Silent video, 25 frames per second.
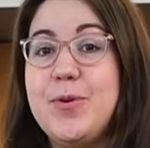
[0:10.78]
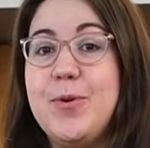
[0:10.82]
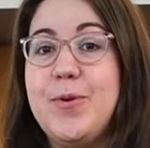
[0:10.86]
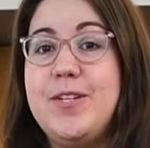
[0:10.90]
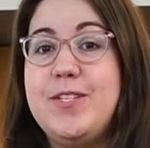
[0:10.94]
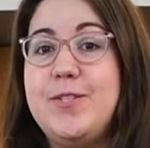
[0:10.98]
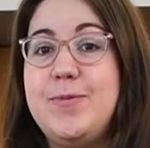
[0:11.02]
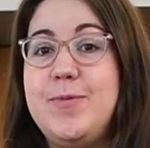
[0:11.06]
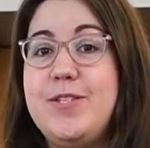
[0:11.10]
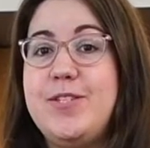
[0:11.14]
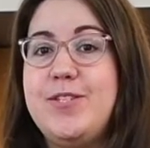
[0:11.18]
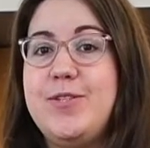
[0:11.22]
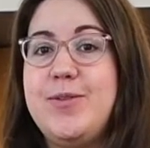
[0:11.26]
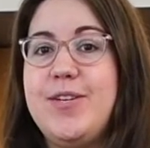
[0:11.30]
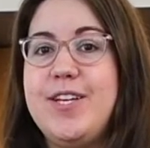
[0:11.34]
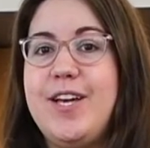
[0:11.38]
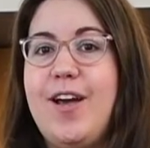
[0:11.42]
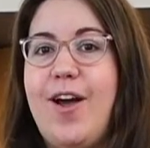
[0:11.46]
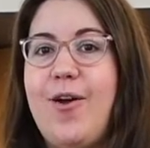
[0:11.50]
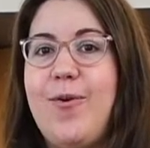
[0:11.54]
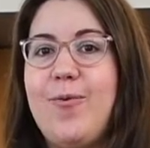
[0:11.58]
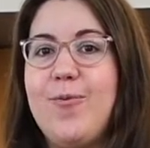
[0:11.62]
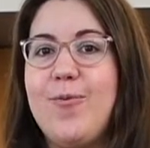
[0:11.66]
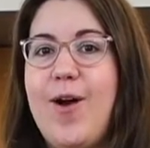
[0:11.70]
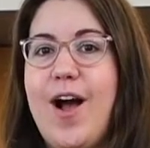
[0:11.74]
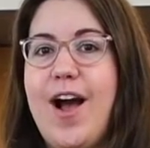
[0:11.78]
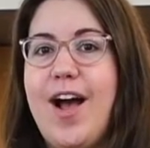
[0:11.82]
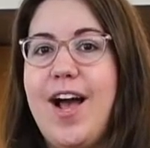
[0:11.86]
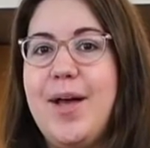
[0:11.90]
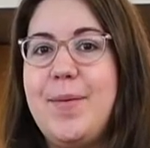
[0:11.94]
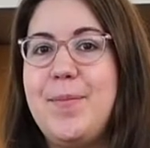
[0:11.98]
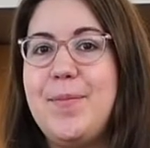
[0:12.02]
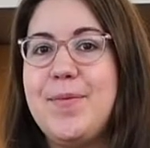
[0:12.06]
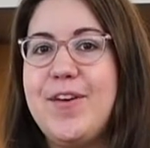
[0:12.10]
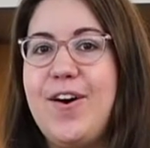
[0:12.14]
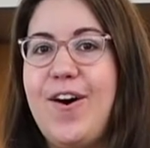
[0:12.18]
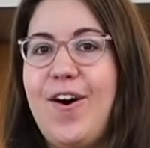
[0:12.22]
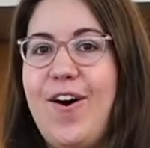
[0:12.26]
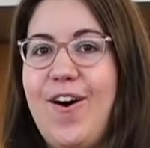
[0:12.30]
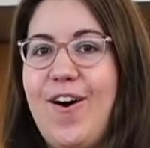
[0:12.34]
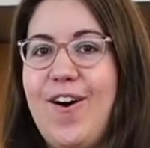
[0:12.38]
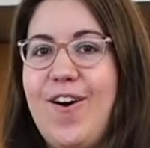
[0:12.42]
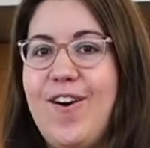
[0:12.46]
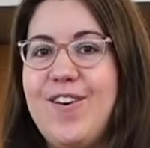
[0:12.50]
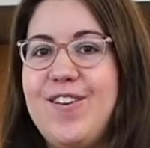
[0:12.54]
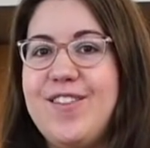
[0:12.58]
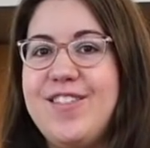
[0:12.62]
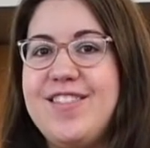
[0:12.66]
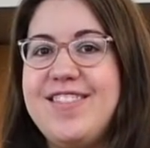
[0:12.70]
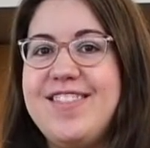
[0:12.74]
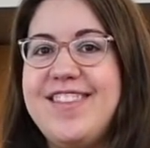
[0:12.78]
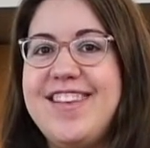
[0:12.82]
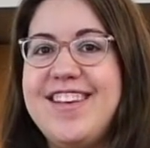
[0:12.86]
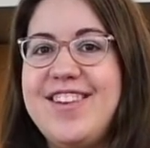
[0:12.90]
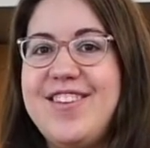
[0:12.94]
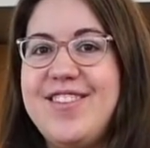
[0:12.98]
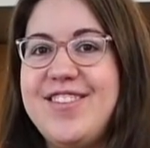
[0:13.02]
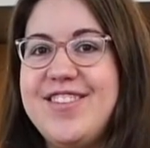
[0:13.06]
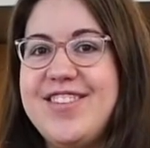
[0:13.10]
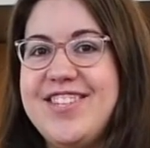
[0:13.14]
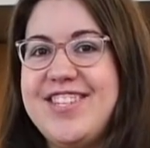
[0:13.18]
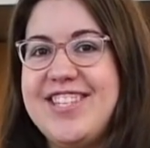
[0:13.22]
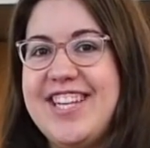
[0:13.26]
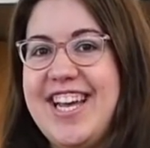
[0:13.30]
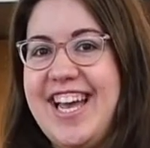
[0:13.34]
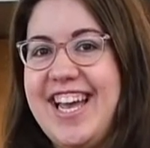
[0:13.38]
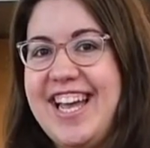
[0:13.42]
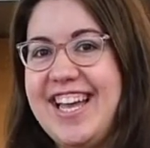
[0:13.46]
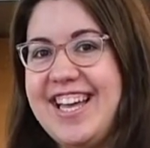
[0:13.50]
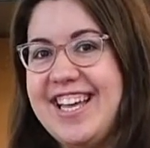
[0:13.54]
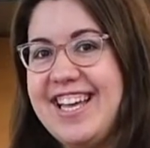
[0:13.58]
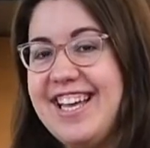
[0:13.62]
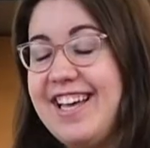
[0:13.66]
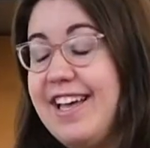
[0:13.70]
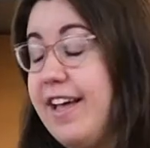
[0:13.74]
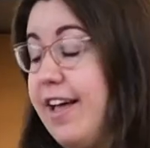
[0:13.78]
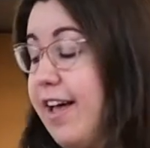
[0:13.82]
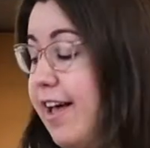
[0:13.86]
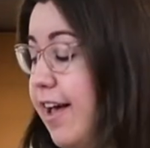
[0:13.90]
going to be doing a rhyme called Little Chick.